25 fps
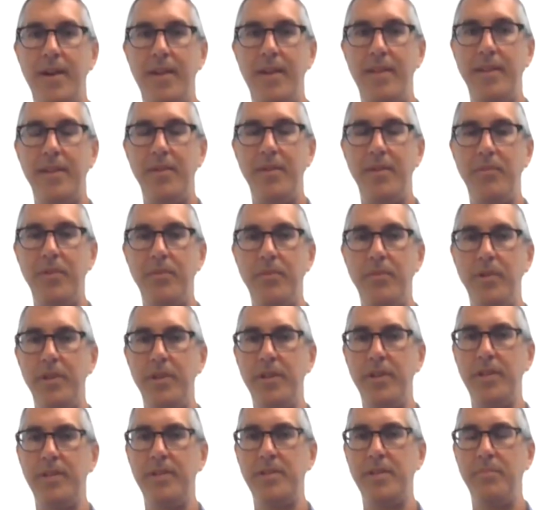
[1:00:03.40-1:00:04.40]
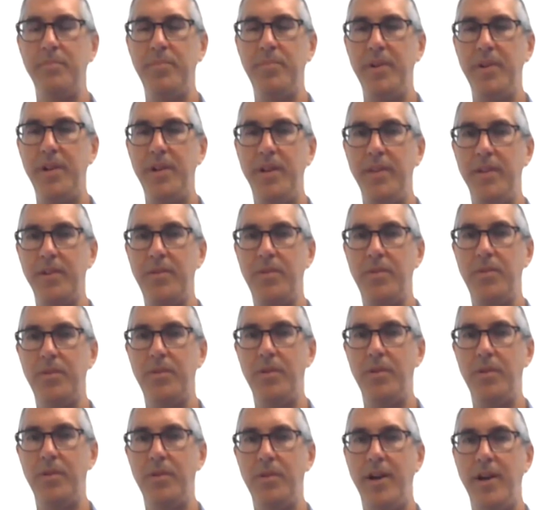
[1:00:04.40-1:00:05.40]
I think that would really depend on the
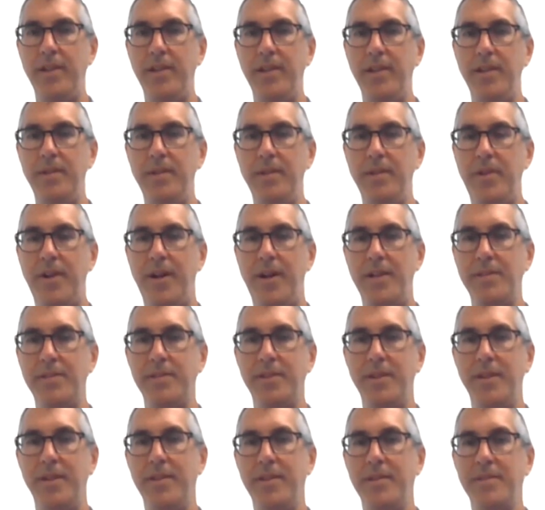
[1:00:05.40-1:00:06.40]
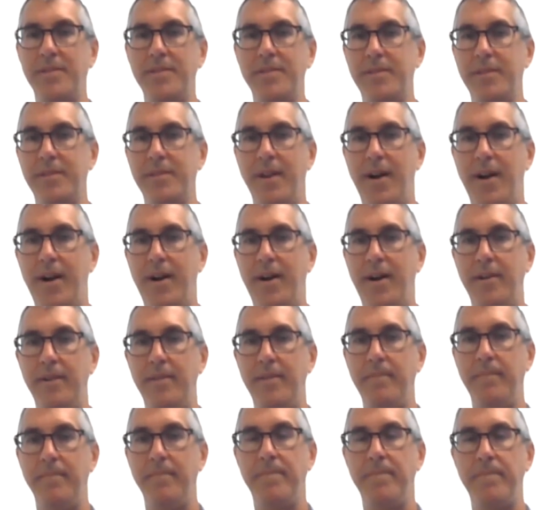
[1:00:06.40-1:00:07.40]
corridor ID process.
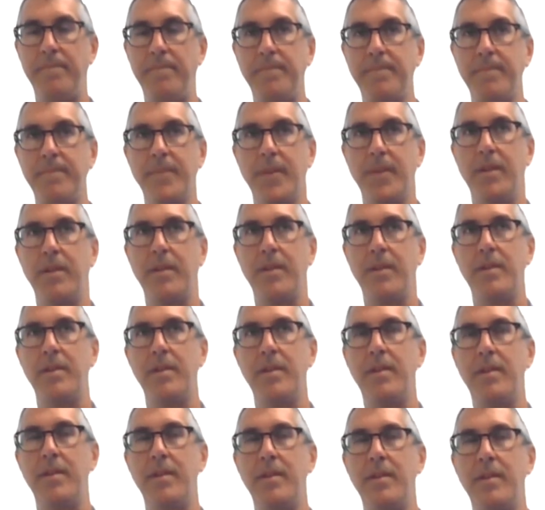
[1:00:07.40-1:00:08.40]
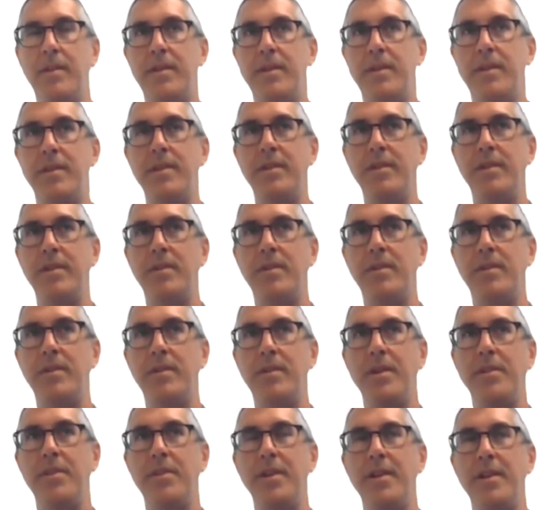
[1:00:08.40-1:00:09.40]
Um, you know,
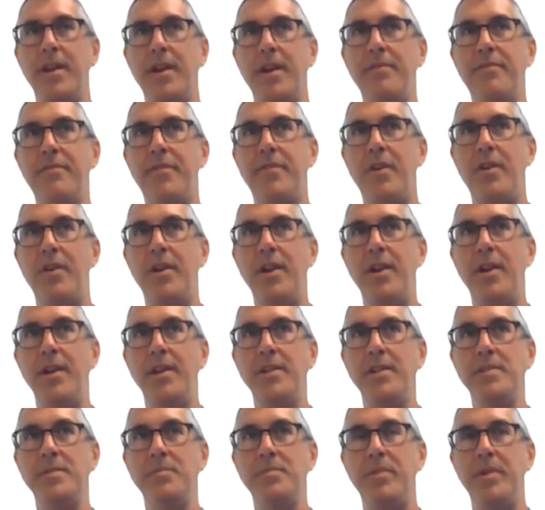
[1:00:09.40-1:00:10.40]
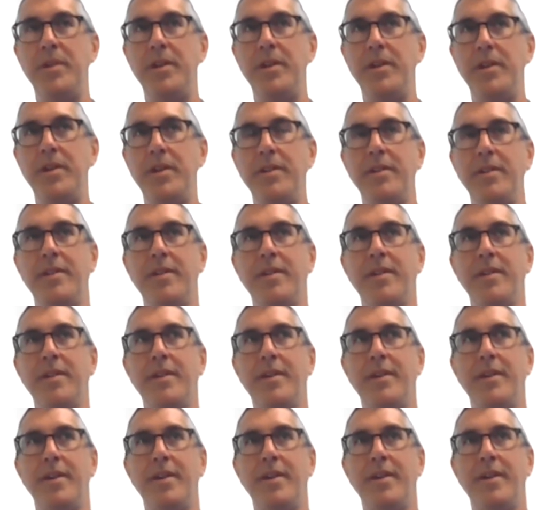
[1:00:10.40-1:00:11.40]
so I think FRA's been
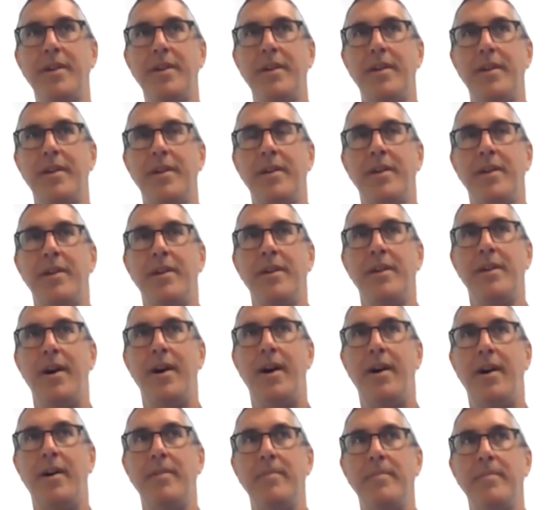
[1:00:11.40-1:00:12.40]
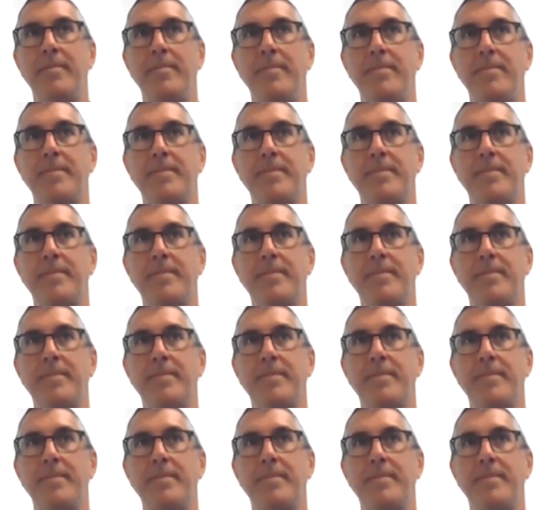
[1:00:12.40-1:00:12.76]
um,